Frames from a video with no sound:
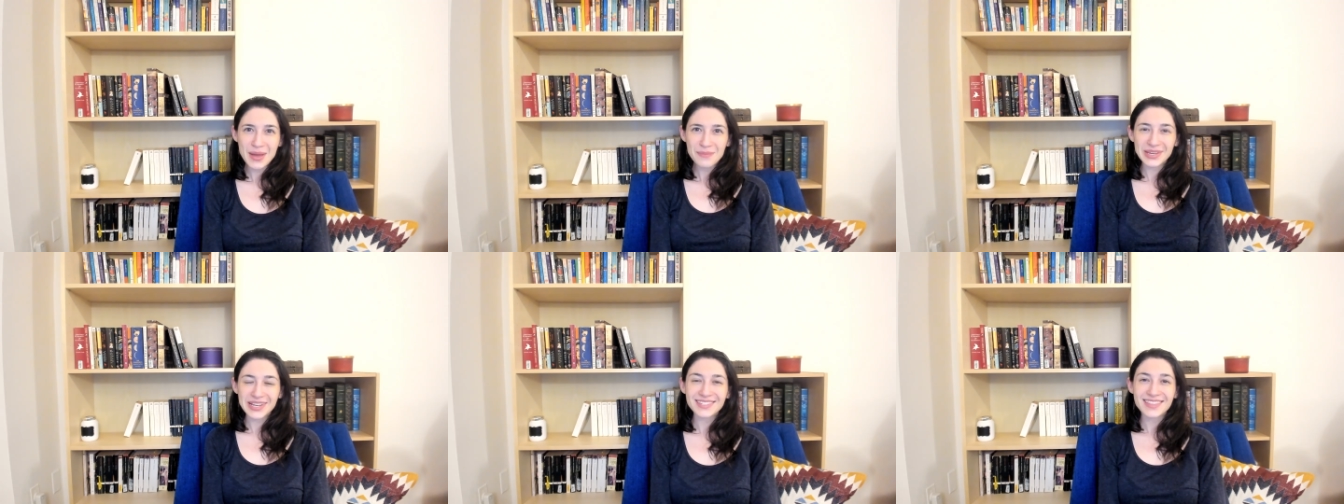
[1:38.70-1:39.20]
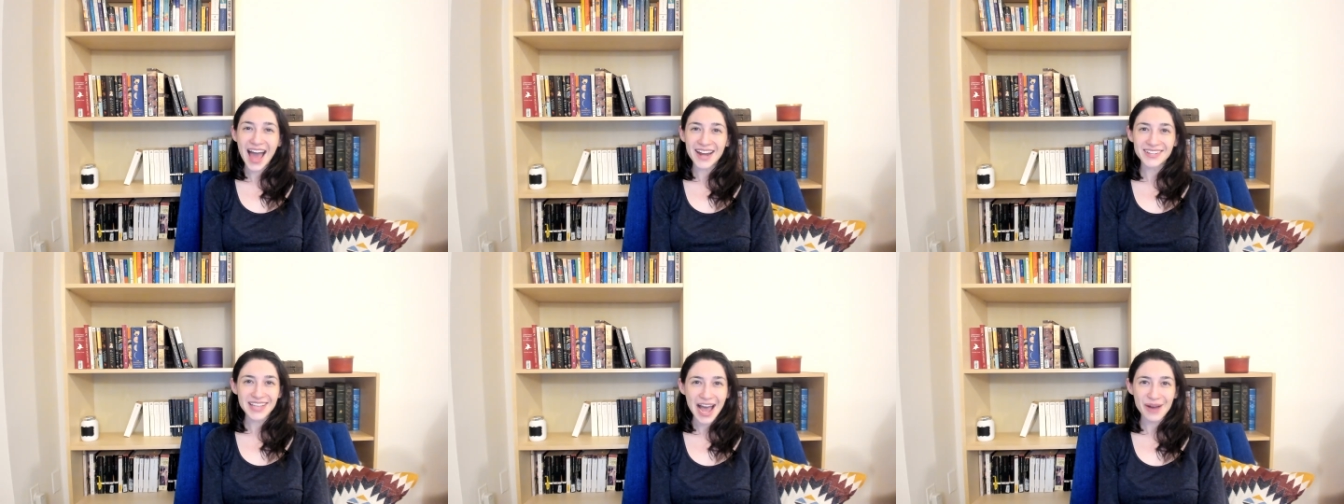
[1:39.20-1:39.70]
because that
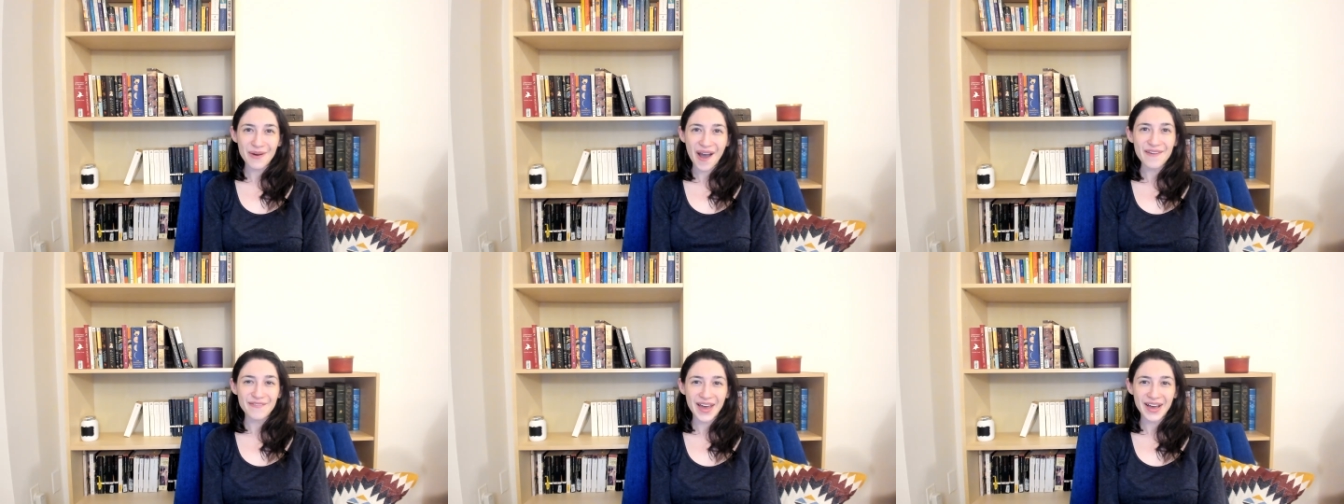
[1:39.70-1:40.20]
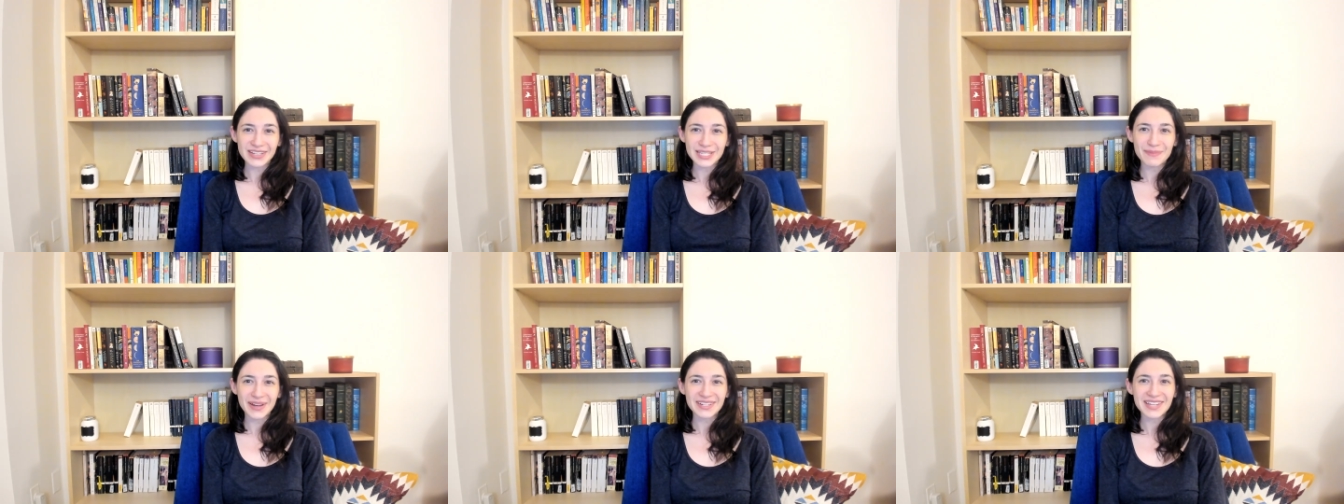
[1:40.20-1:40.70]
is how I fail
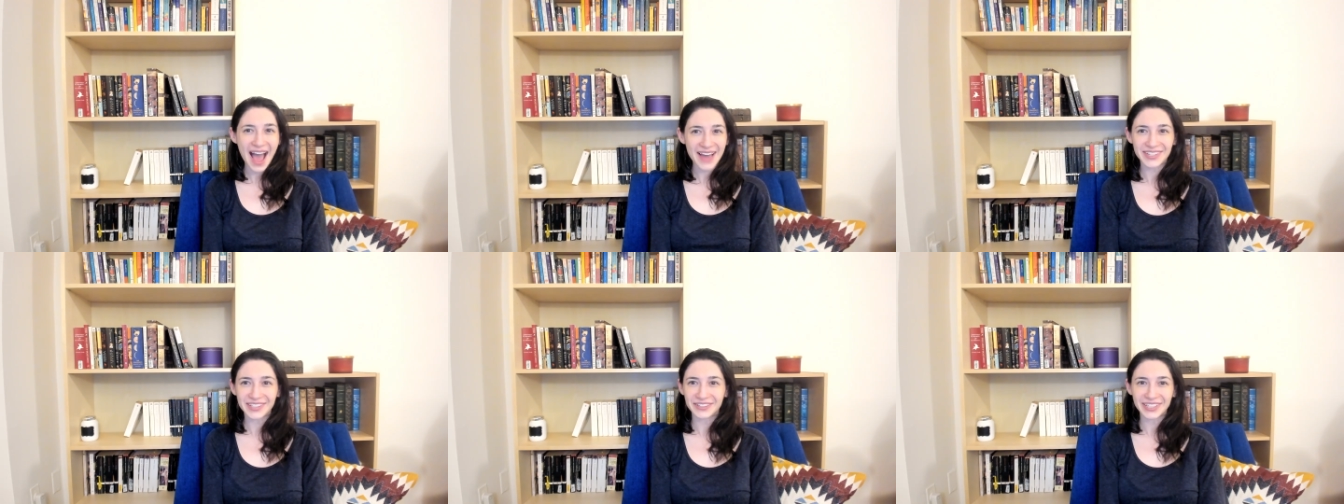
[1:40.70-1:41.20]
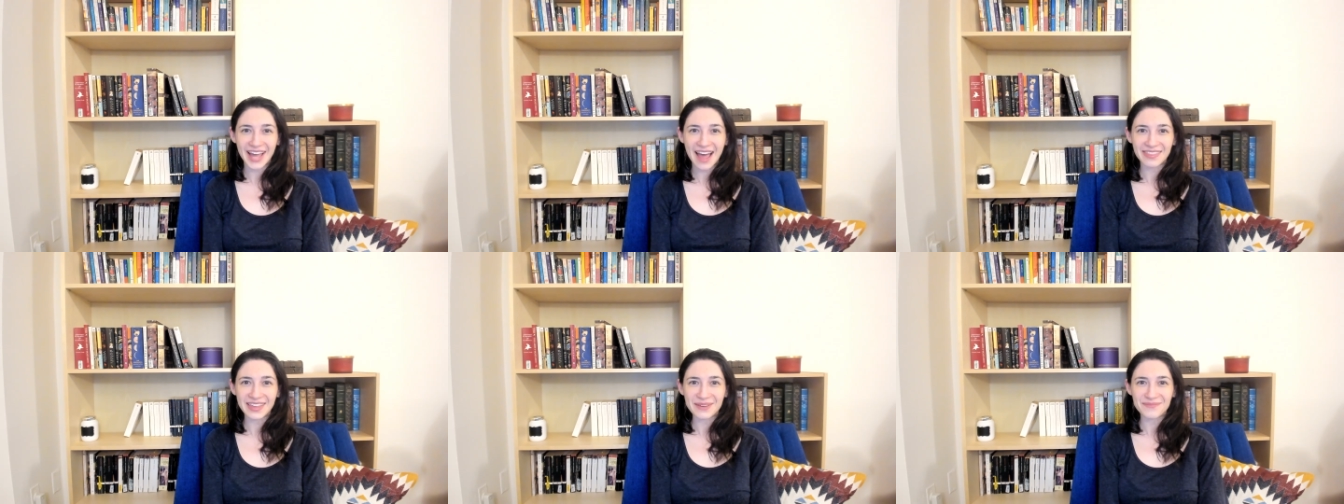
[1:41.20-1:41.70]
spectacularly
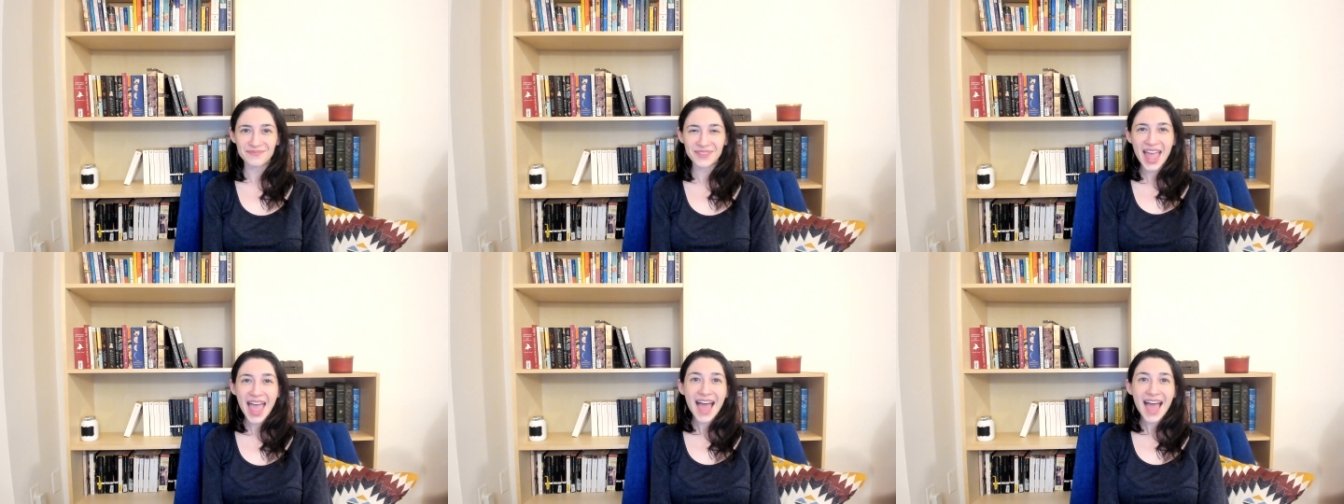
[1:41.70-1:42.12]
at them.